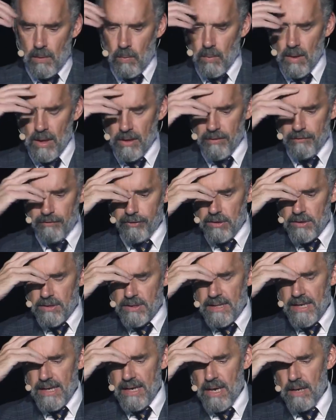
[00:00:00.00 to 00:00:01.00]
Well, the
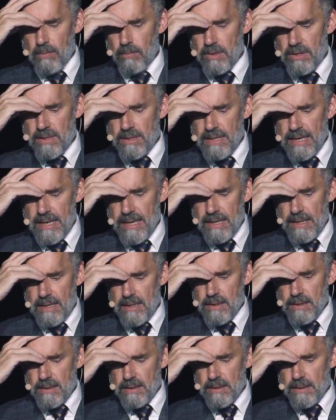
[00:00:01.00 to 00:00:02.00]
first thing I would say
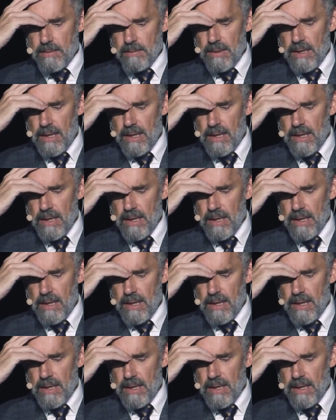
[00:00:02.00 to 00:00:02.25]
is